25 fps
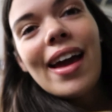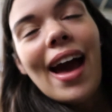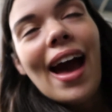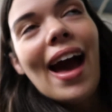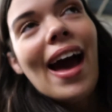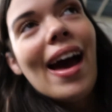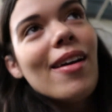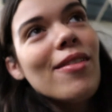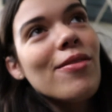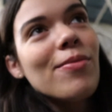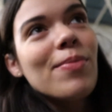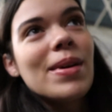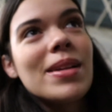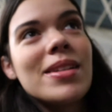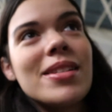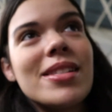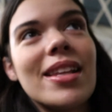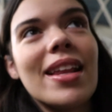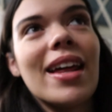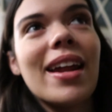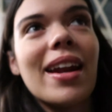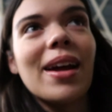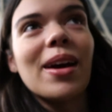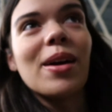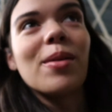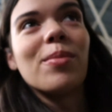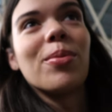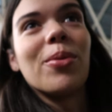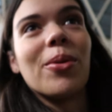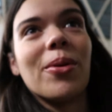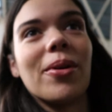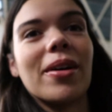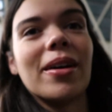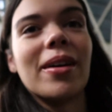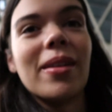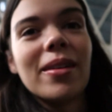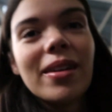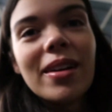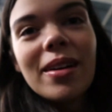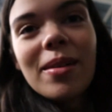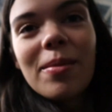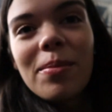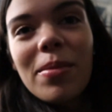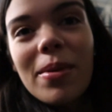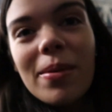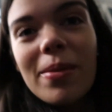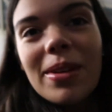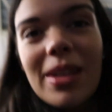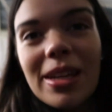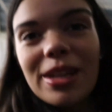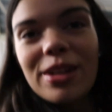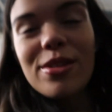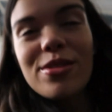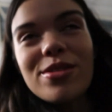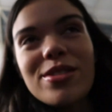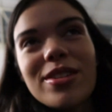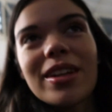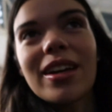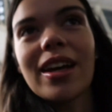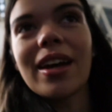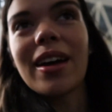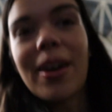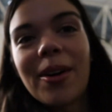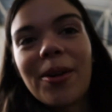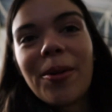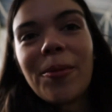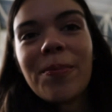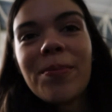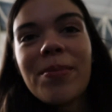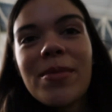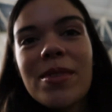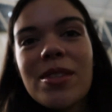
have been to that airport years ago,